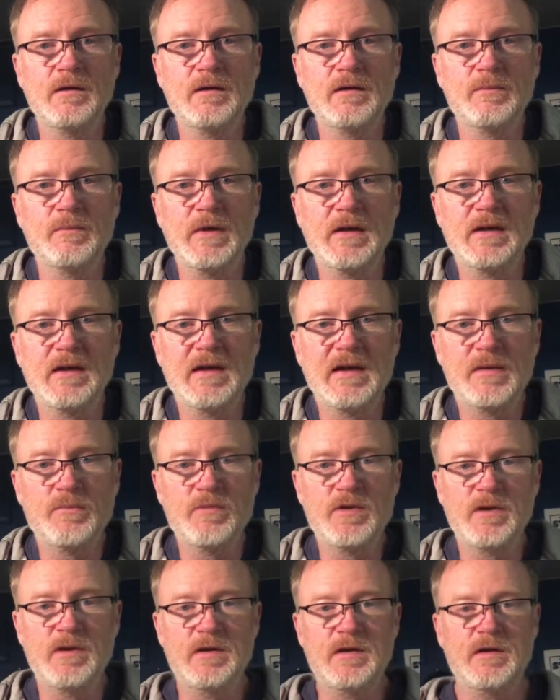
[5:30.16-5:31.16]
my
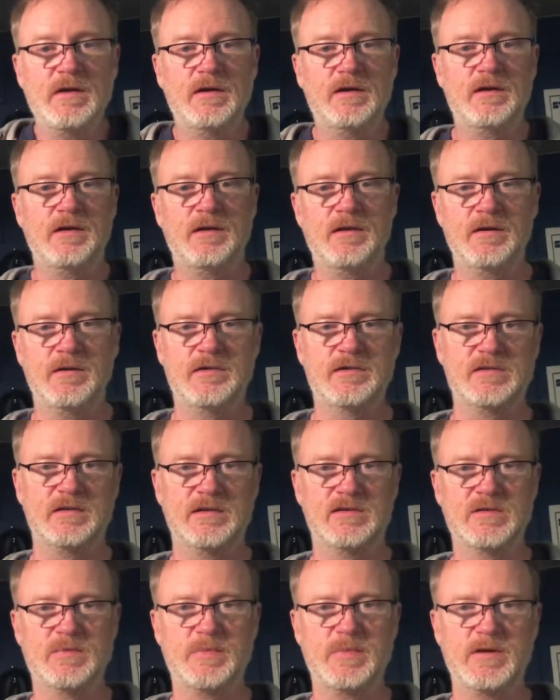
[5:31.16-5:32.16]
camera it's
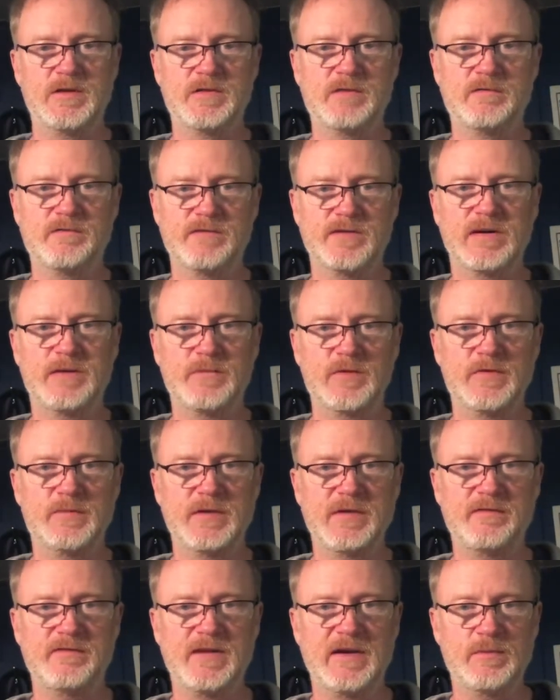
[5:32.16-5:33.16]
a picture frame with my
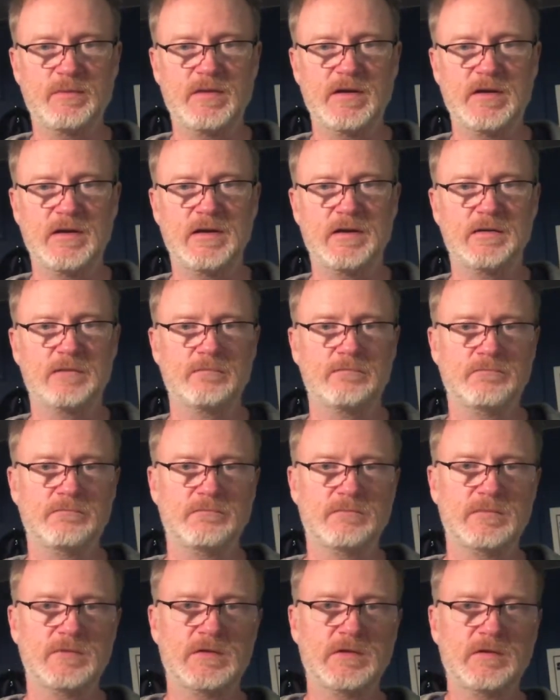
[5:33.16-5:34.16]
family in it,
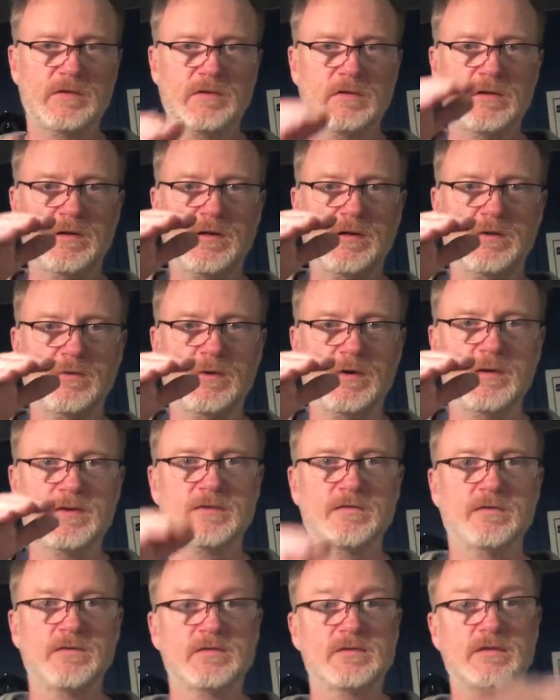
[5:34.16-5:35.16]
turned long way,
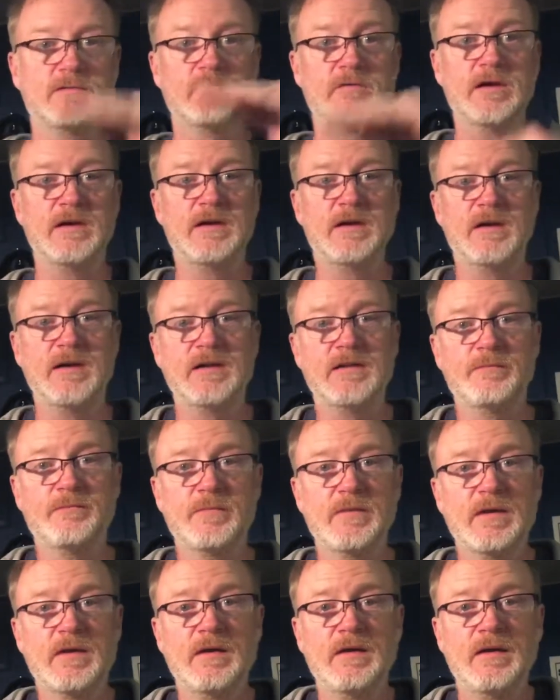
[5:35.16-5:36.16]
so it's the right height.
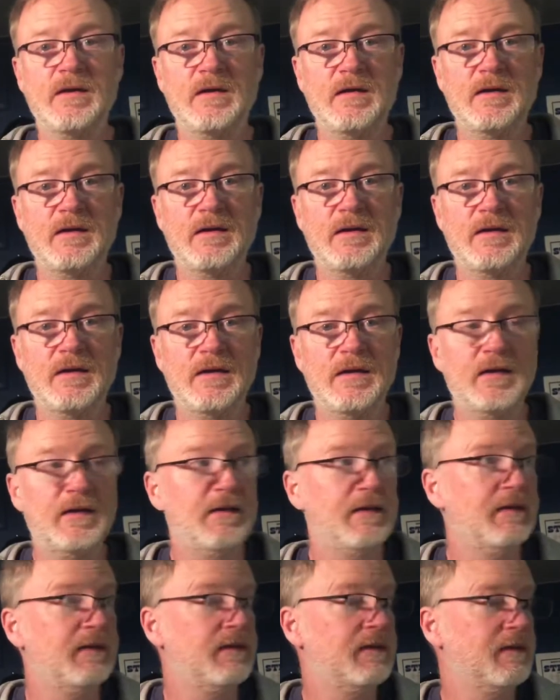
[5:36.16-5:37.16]

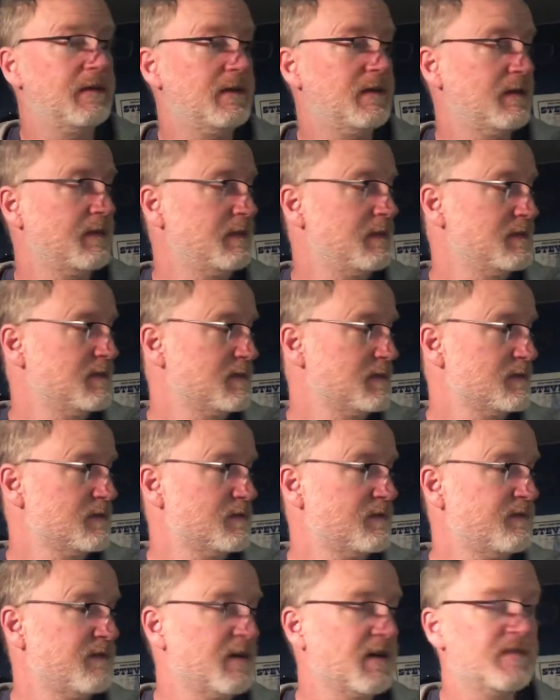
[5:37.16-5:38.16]
And this is
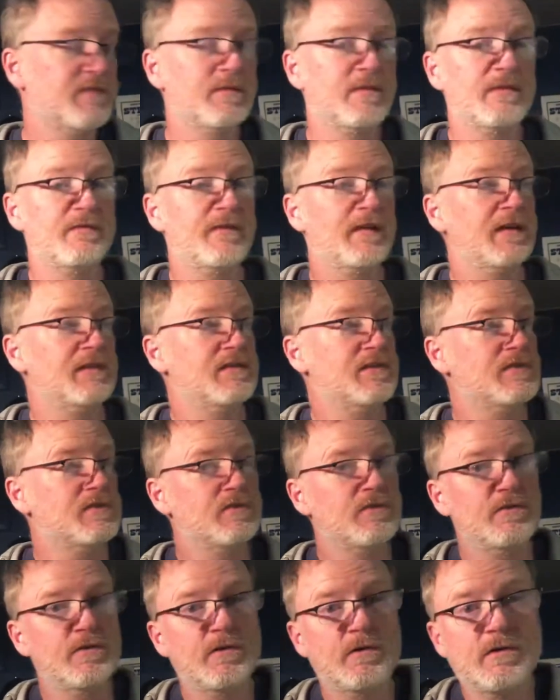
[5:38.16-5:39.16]
far from a fancy
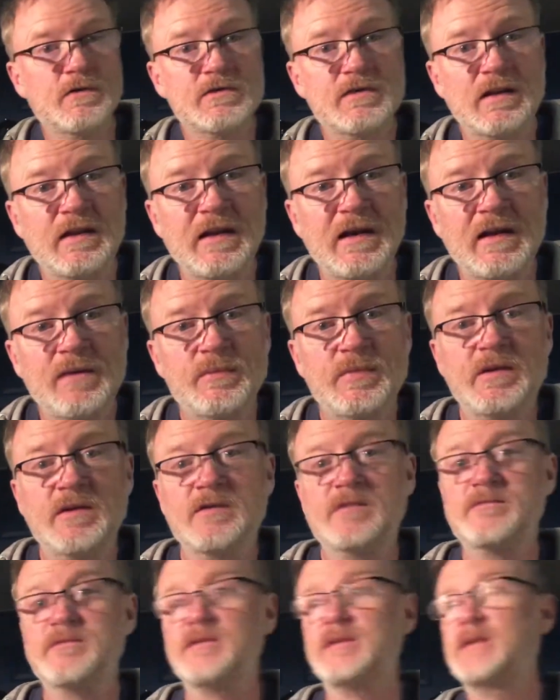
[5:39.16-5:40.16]
studio. There's a lamp here
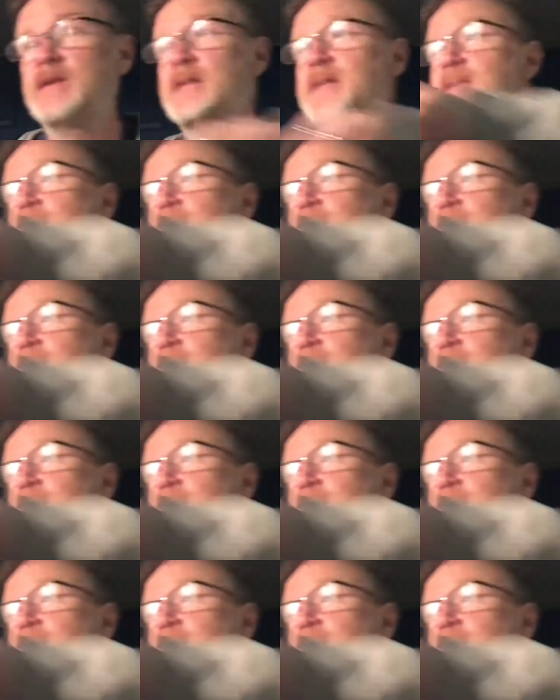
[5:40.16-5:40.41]
for light.